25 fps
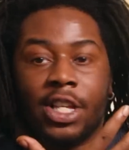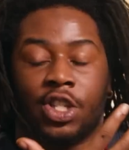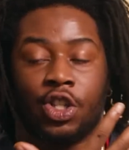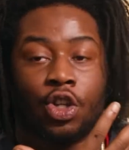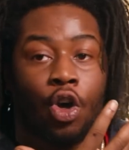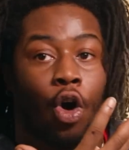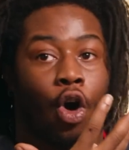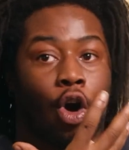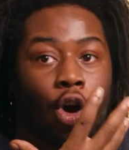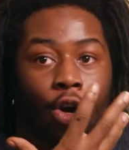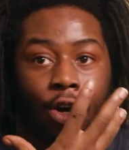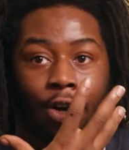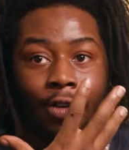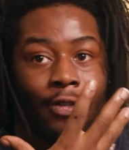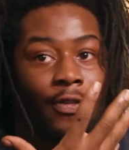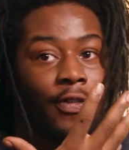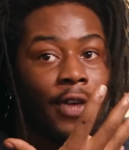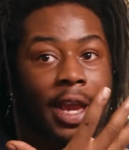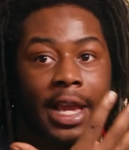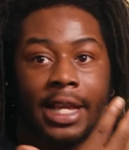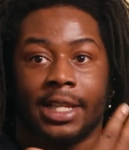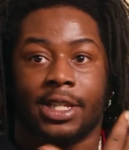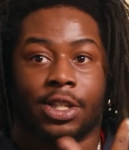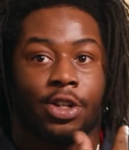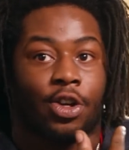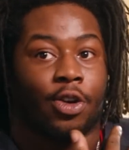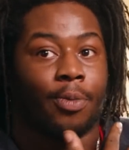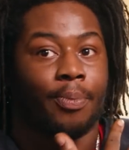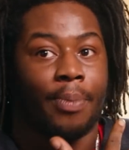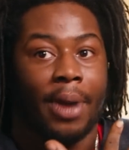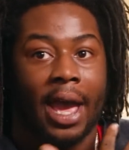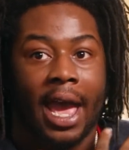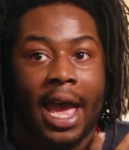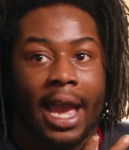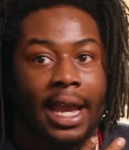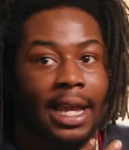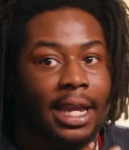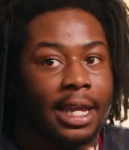scar on her face and her
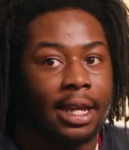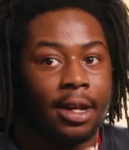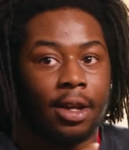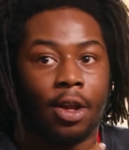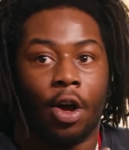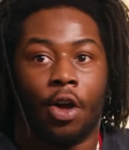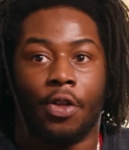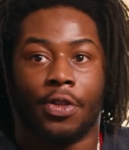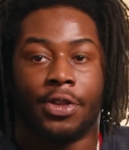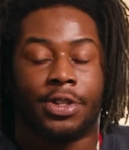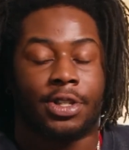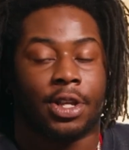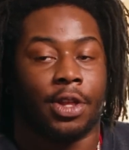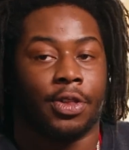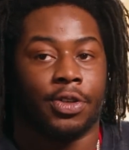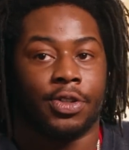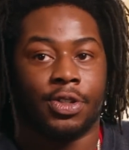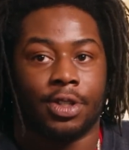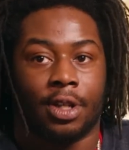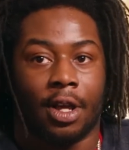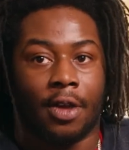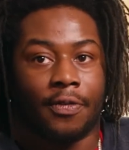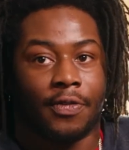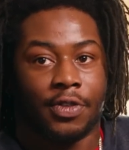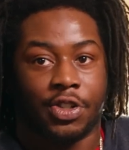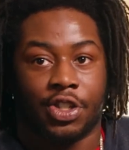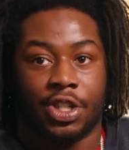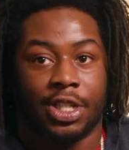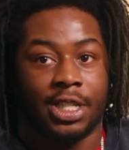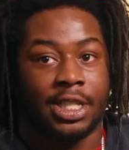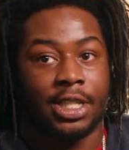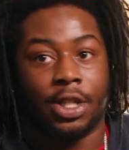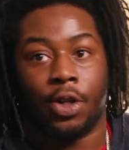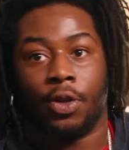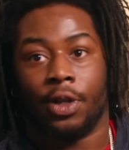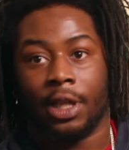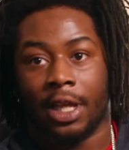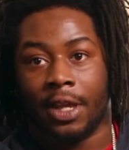back and all this other stuff, and she
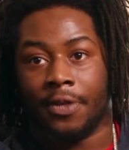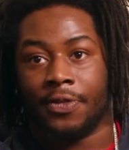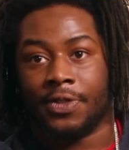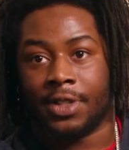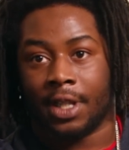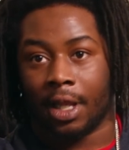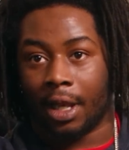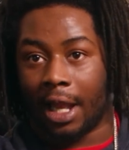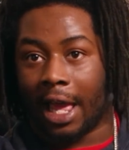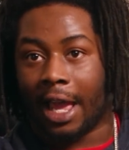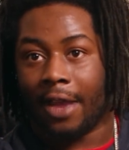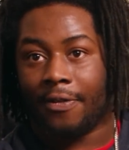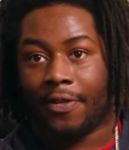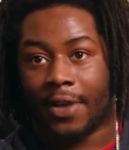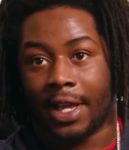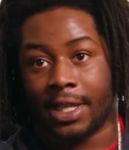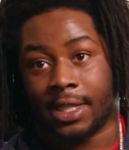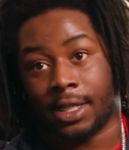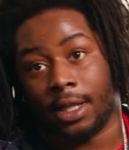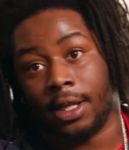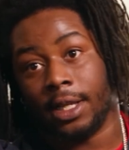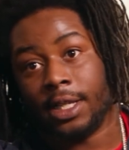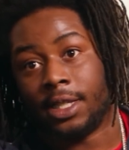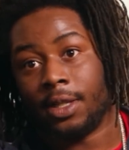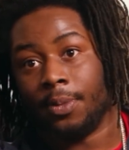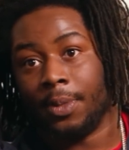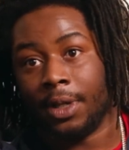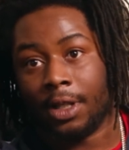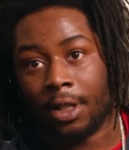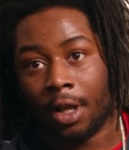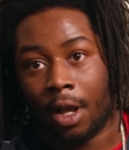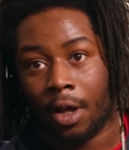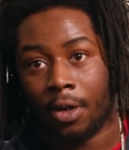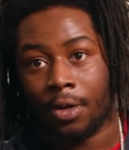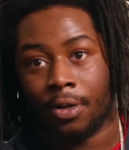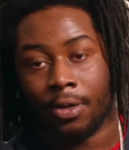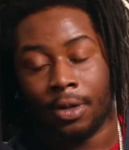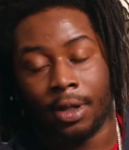still lives the life as Alyssa
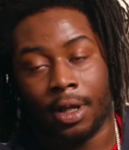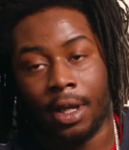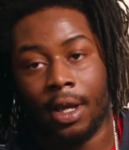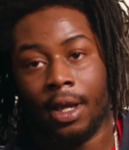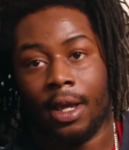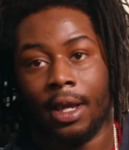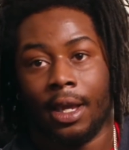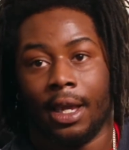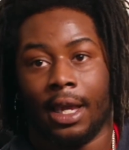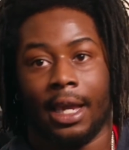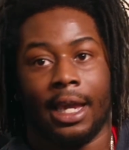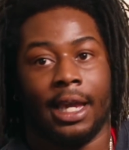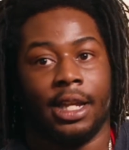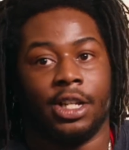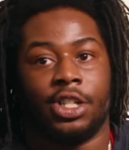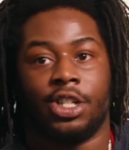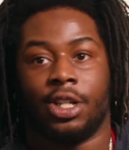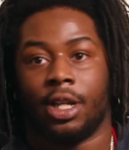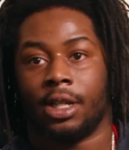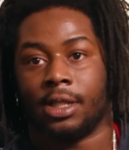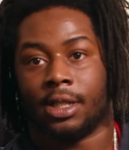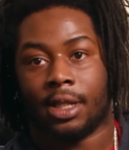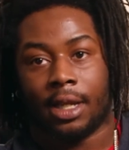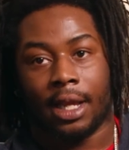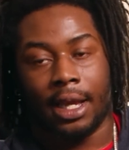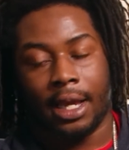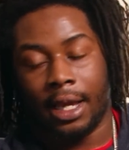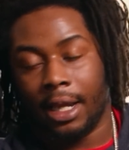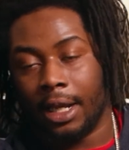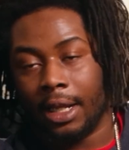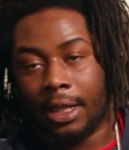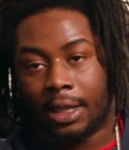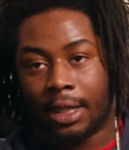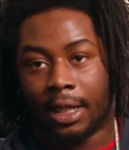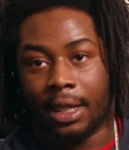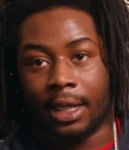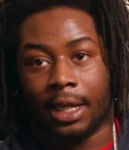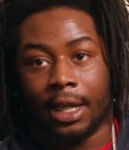McDonald, and she doesn't let
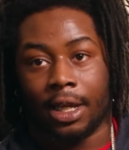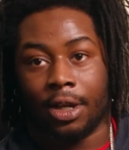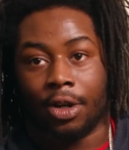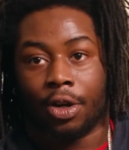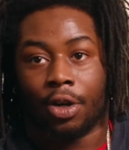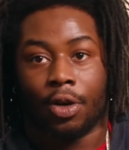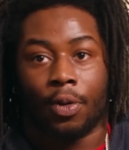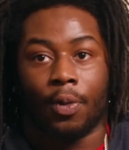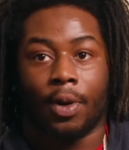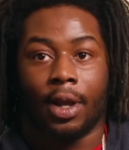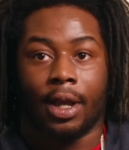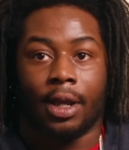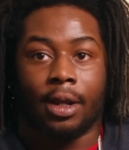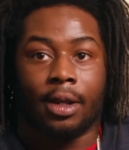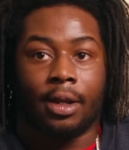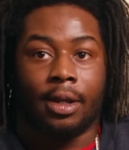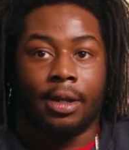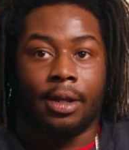anything get in her way.